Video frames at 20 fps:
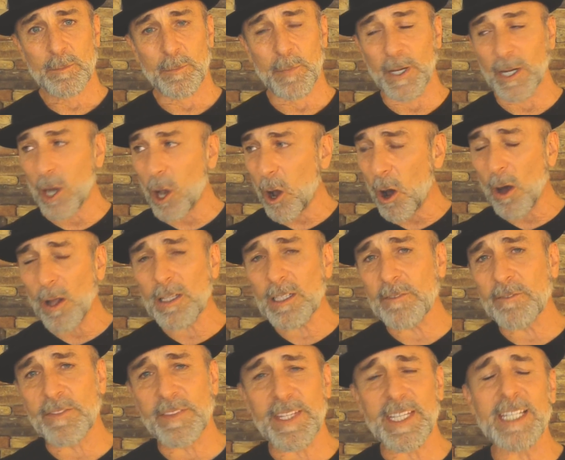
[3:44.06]
But all
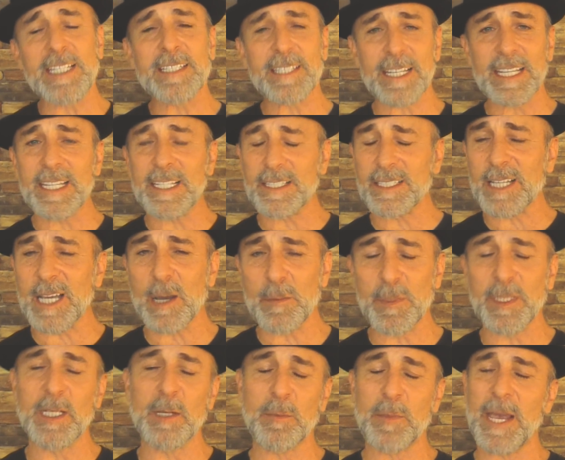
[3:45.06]
of this is
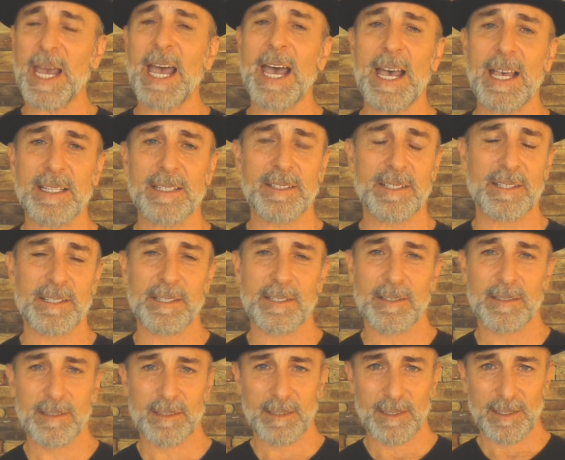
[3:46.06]
coming to pass.
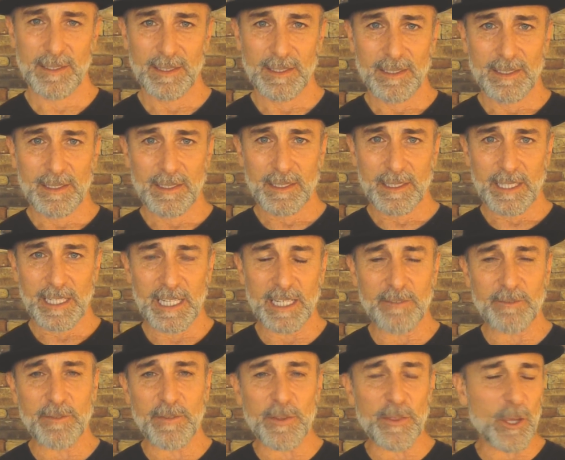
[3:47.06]

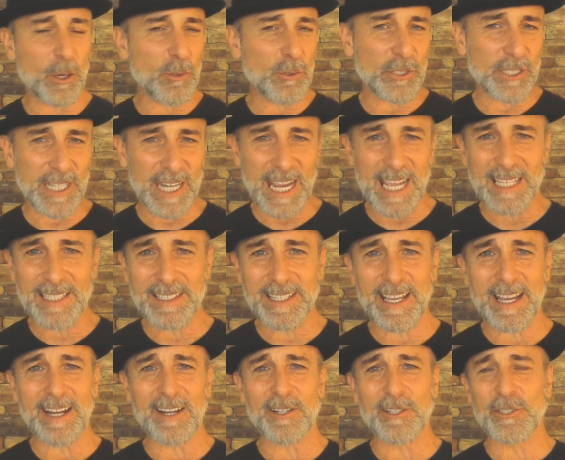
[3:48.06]
And for those
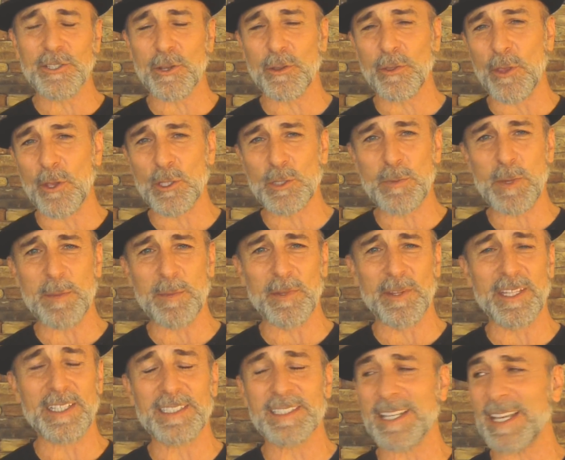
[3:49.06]
naysayers or those people
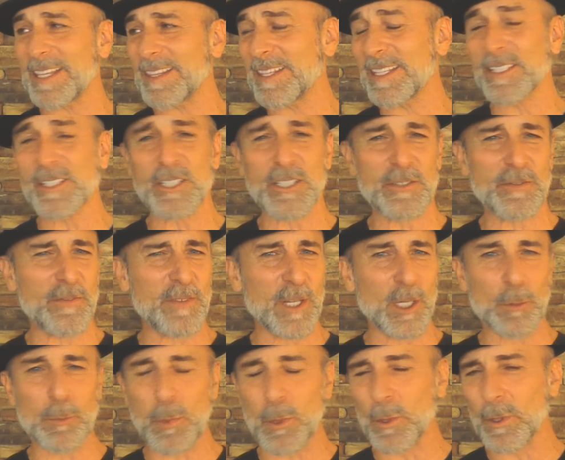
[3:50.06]
that say this is
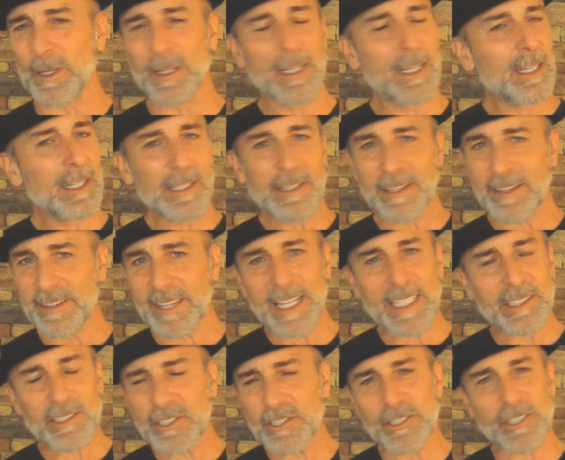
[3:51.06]
fear porn,
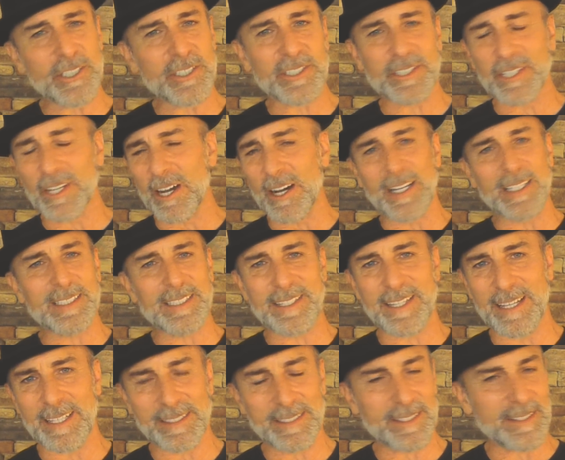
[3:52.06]
that's just
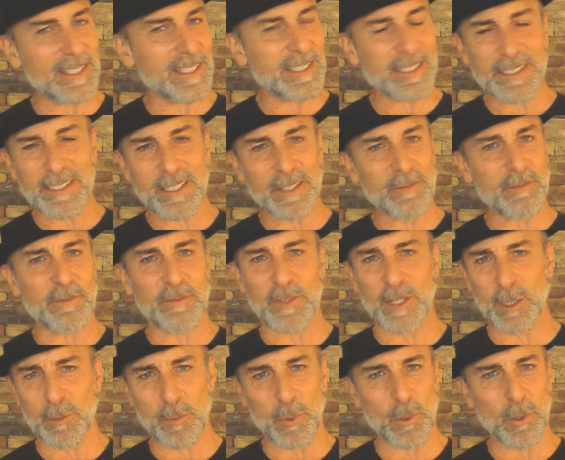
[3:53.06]
nonsense. This isn't
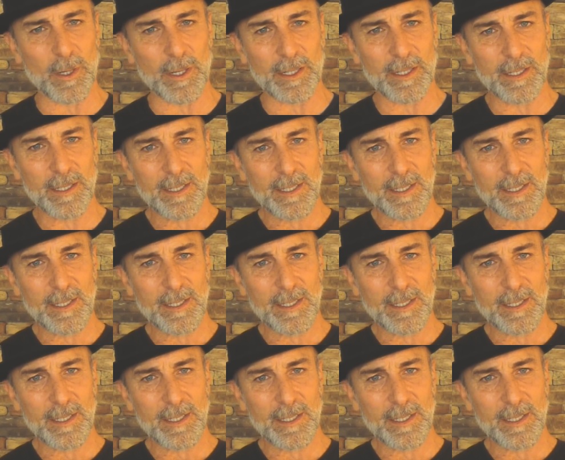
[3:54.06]
fear porn.